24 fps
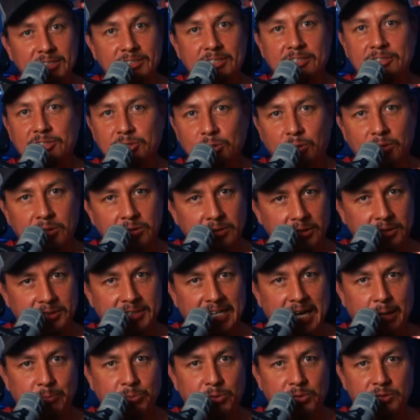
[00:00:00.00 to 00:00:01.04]
historical
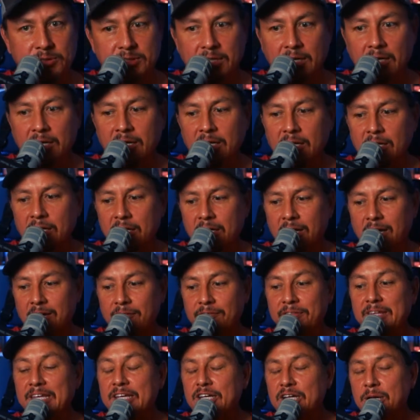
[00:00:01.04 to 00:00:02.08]
examples of the